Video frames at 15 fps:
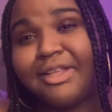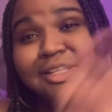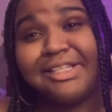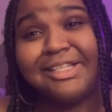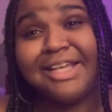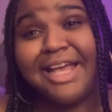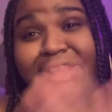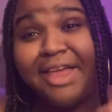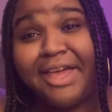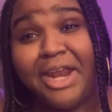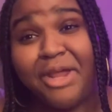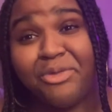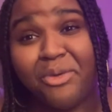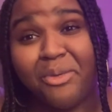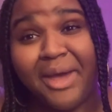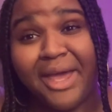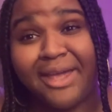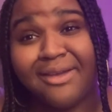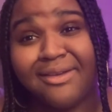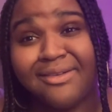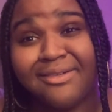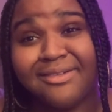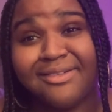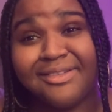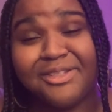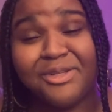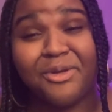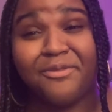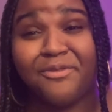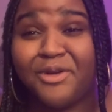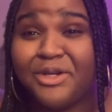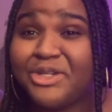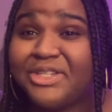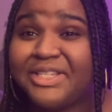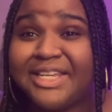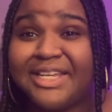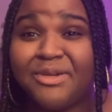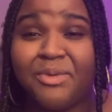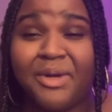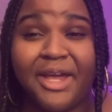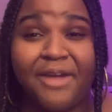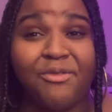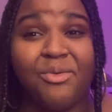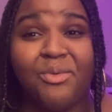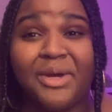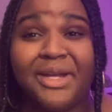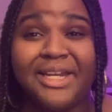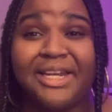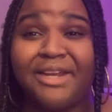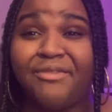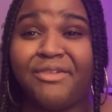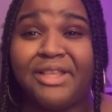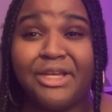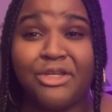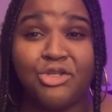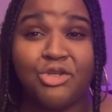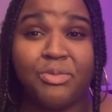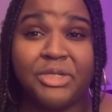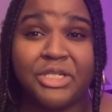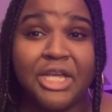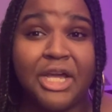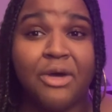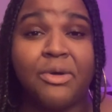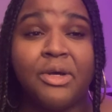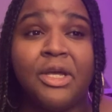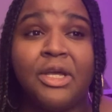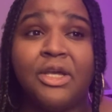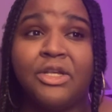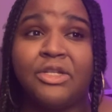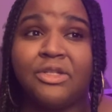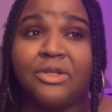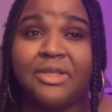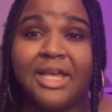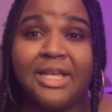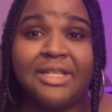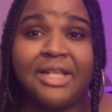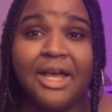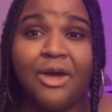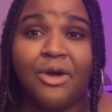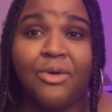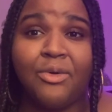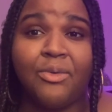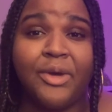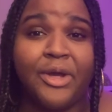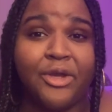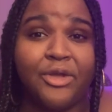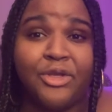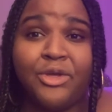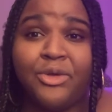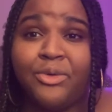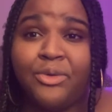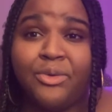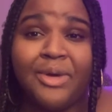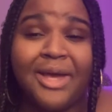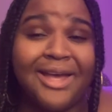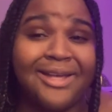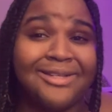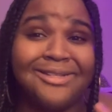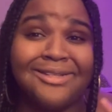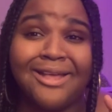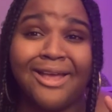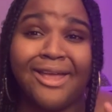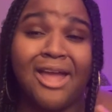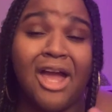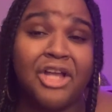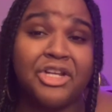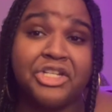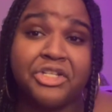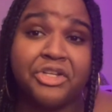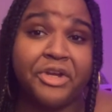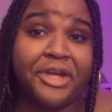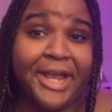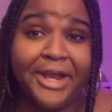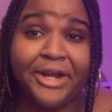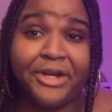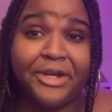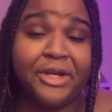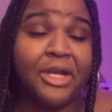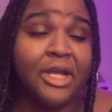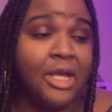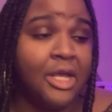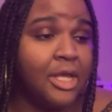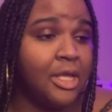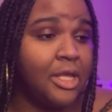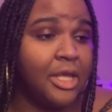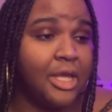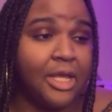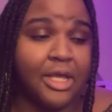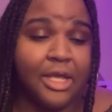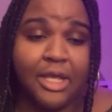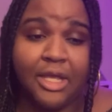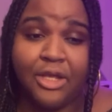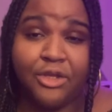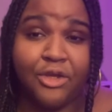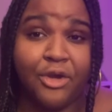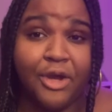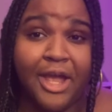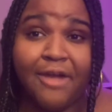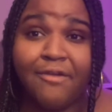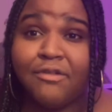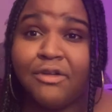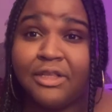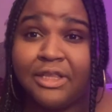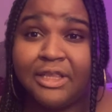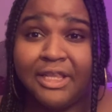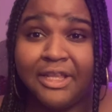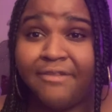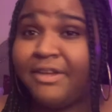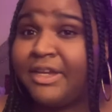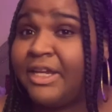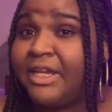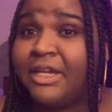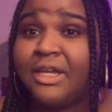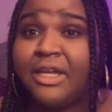got that out the way. So if you understood what everyone and everything is you push out, so that's how, where you as a conscious creator in your ever living,